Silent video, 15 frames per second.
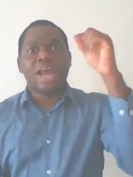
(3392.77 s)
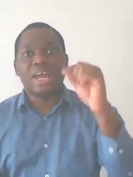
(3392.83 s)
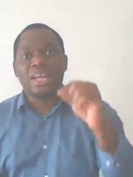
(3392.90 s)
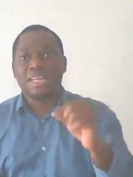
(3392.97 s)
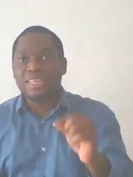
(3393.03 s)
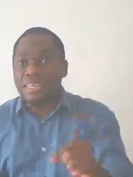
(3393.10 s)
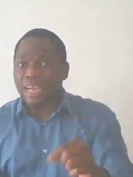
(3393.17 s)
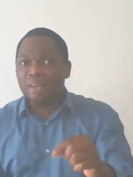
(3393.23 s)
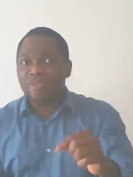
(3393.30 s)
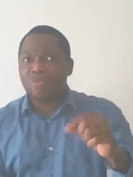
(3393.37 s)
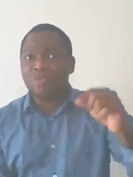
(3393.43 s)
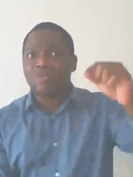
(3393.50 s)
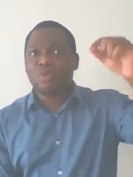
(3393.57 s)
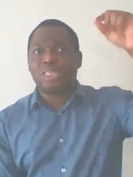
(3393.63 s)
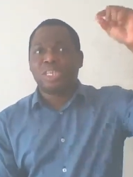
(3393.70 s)
And
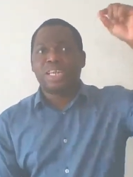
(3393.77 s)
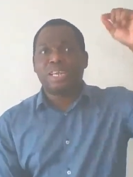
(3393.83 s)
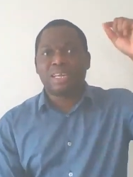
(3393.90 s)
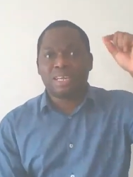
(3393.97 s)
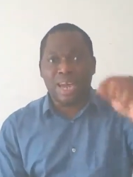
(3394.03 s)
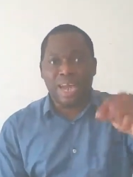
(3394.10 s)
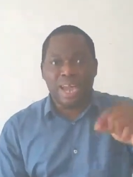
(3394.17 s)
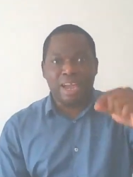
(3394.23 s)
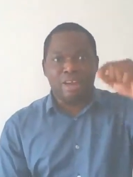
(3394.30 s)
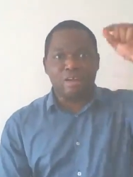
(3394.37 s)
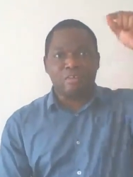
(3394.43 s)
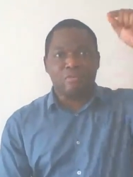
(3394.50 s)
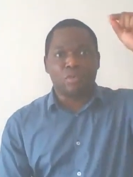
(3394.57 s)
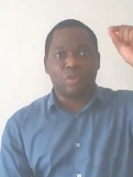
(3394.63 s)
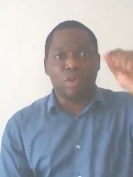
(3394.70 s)
then the
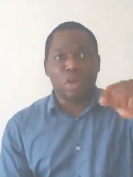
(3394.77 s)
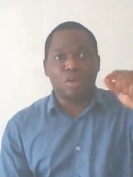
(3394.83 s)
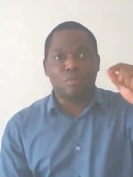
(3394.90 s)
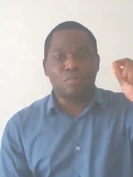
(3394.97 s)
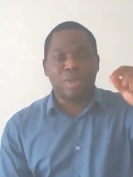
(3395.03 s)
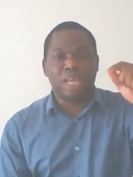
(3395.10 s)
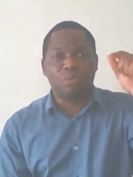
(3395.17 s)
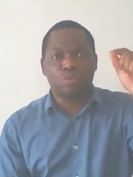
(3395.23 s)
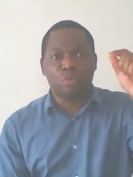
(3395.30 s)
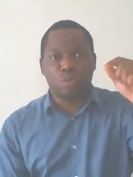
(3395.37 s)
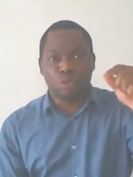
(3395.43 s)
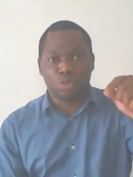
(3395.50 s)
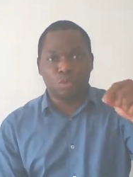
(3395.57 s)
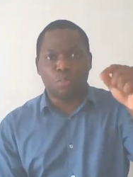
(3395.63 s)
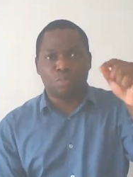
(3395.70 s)
kind of government
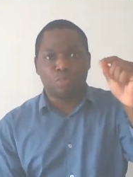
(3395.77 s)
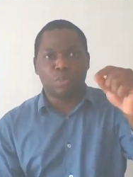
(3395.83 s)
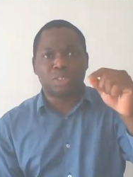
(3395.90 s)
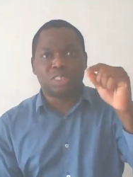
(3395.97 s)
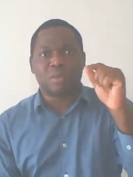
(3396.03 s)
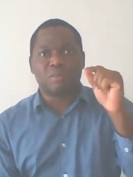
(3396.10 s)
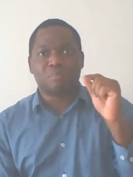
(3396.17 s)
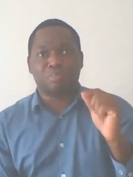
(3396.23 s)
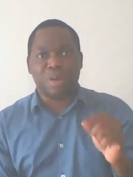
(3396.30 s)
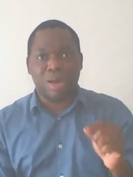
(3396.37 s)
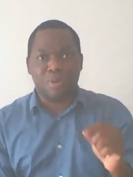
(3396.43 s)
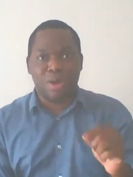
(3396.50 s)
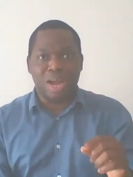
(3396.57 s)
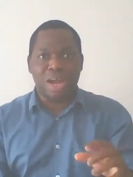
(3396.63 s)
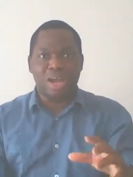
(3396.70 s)
you put in
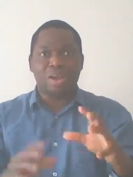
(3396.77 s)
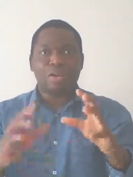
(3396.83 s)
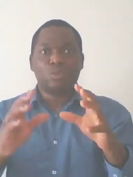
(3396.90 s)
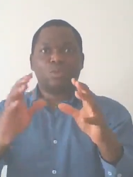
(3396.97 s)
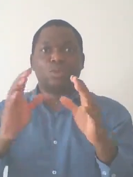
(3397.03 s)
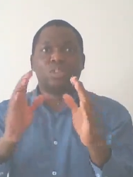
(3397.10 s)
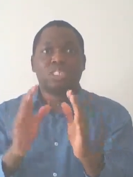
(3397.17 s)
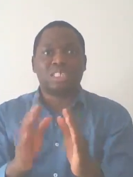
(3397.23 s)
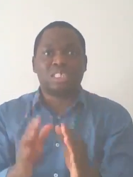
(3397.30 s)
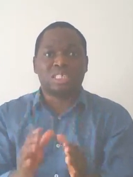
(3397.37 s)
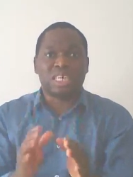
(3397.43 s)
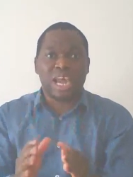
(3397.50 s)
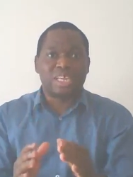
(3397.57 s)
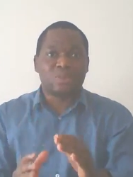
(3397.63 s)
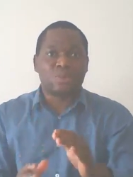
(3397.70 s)
power will
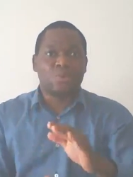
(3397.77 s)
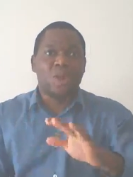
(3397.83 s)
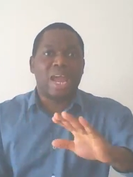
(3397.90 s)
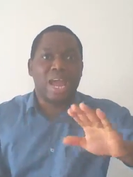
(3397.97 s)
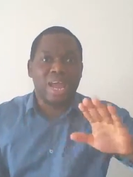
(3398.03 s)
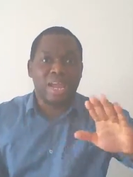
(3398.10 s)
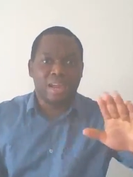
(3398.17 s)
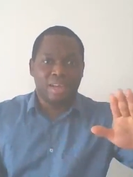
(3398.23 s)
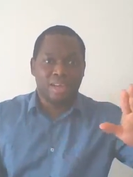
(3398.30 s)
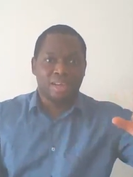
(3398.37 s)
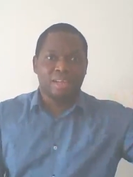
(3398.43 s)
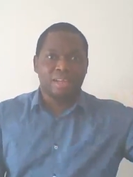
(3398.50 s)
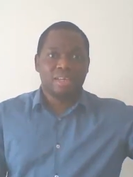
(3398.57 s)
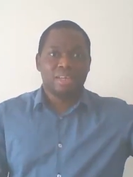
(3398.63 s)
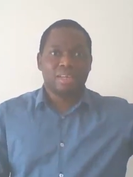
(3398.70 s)
decide where
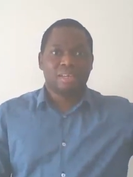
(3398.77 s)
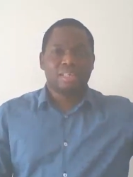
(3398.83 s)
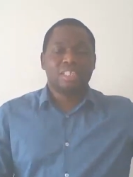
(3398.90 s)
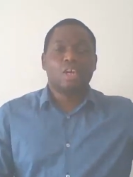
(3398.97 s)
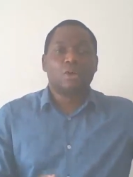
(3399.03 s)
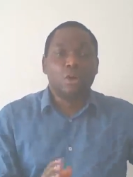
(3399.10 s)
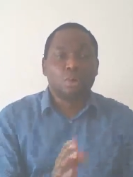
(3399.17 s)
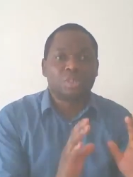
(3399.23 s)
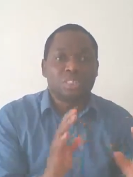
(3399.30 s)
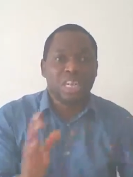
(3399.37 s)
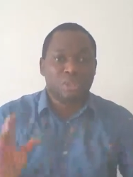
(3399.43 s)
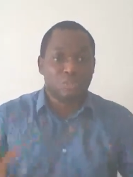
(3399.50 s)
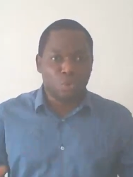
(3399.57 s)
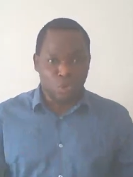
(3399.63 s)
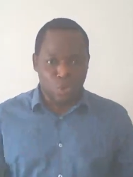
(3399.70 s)
the
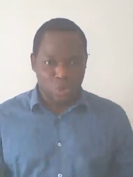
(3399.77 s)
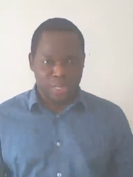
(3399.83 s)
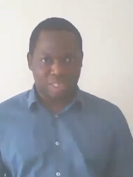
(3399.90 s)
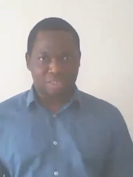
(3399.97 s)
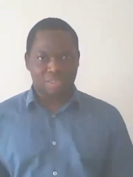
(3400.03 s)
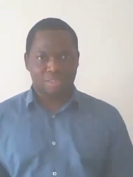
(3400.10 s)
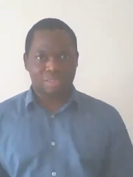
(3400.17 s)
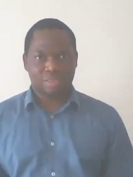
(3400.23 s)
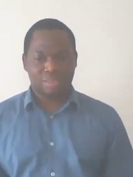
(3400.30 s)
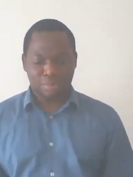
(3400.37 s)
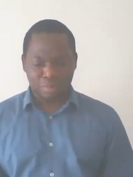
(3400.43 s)
groups that will win.